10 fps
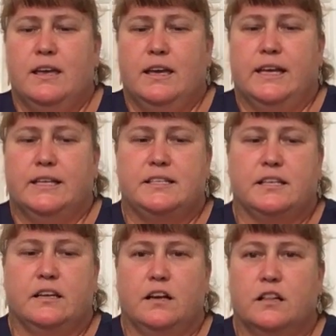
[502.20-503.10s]
it's
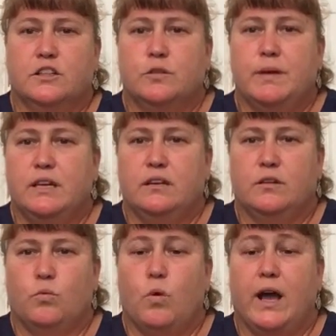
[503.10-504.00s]
a little bit
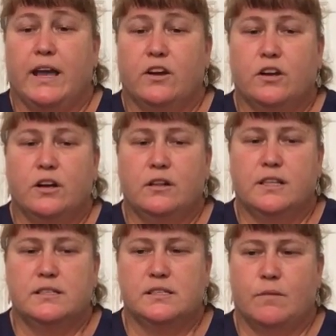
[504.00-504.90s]
wider
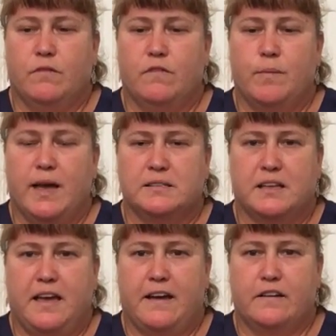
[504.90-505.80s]
than some of the bags I
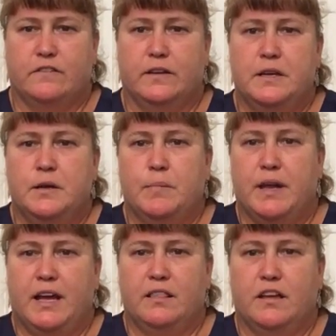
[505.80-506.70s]
have, but
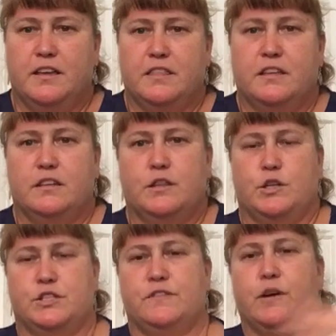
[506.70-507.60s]
I like that
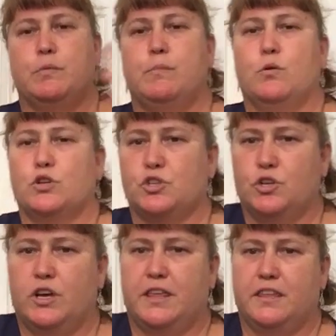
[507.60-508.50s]
it's very proportional,
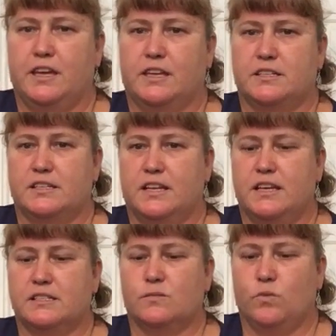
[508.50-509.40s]
I think. It's a
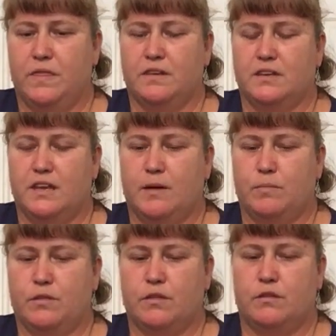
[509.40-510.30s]
nice width and depth,
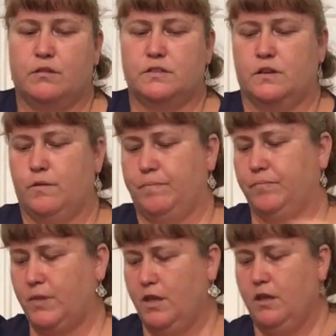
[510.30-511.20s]
so
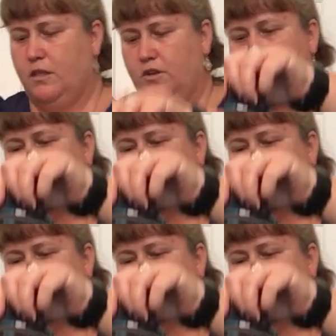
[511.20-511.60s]
there's